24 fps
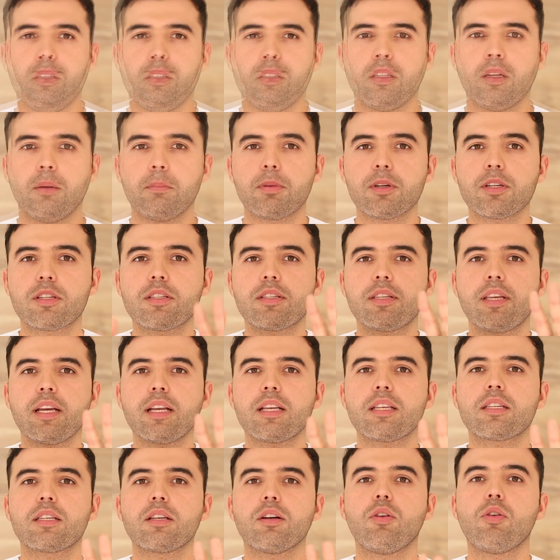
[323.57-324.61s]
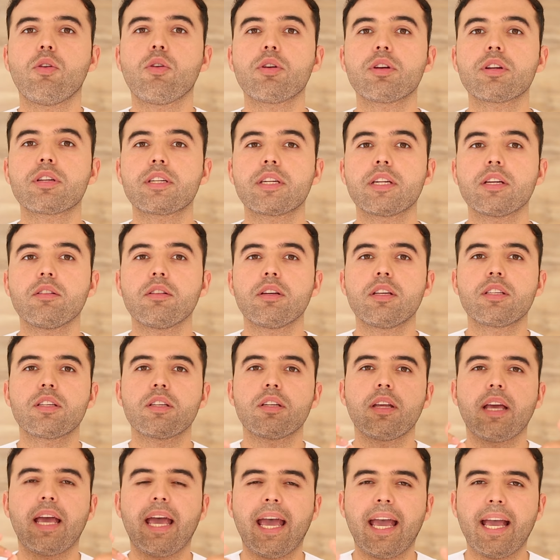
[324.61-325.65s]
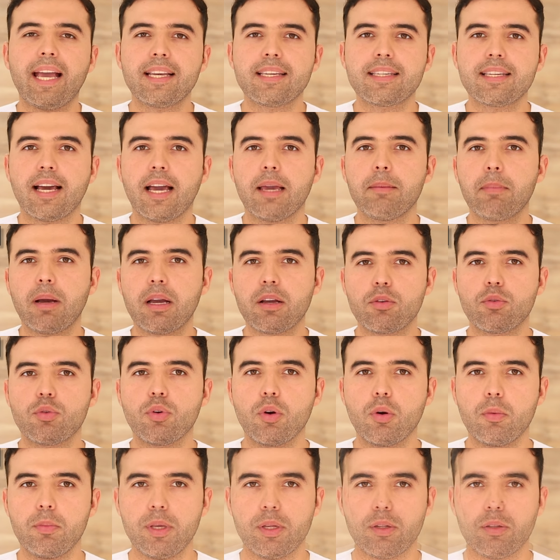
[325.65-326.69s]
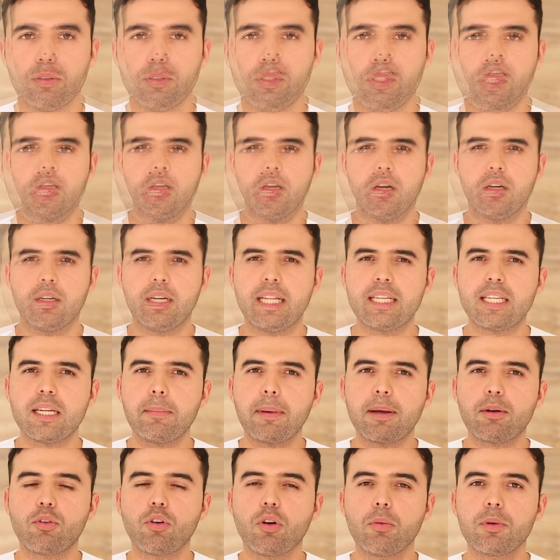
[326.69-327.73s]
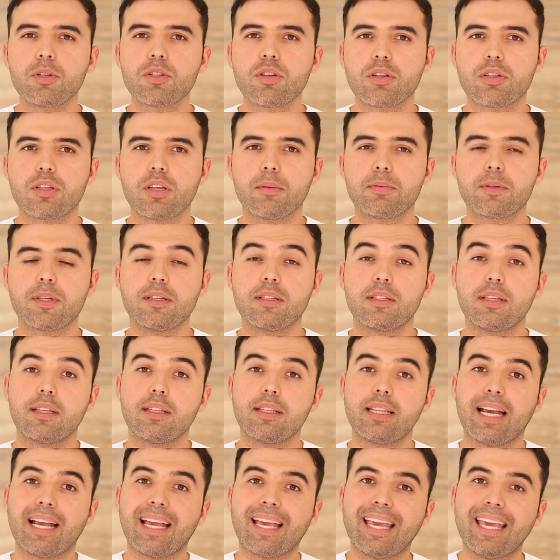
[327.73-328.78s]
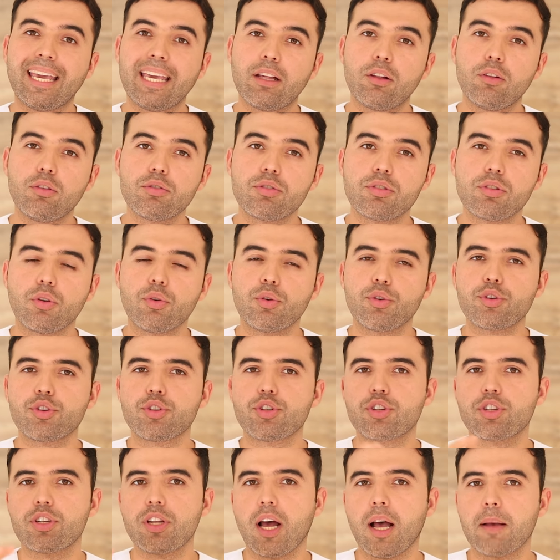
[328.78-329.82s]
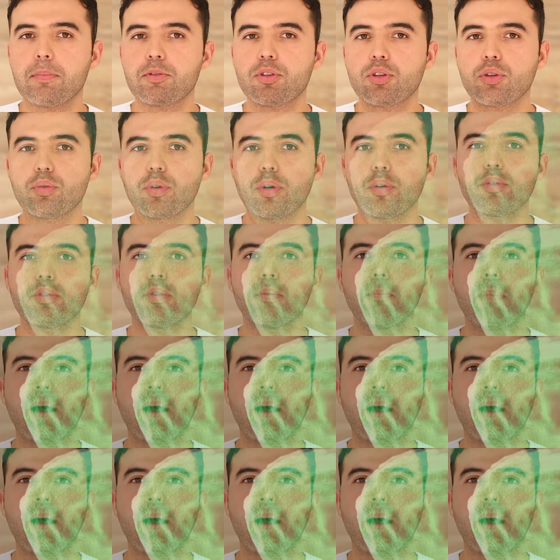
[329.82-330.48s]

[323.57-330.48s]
Number six, horsetail is an antimicrobial. An antimicrobial is a substance that kills or stops the growth of